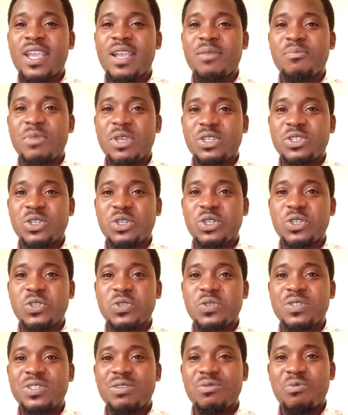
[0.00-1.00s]
Make sure you
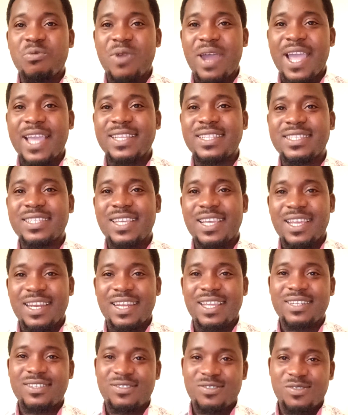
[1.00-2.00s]
use the right
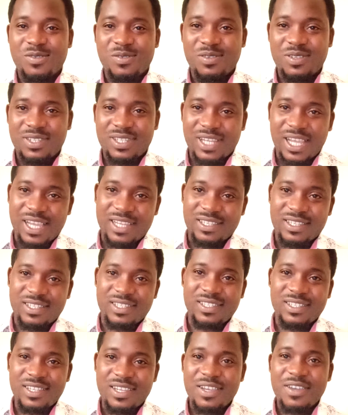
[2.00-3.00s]
electrode
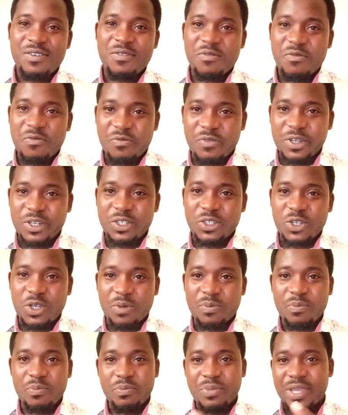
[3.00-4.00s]
sizes for the joint.
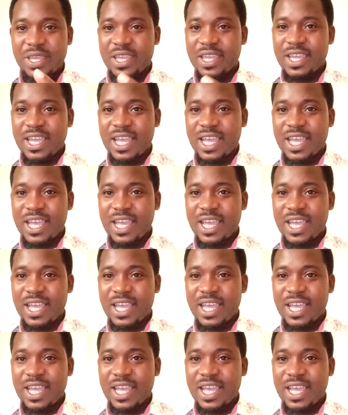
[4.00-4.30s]
Pay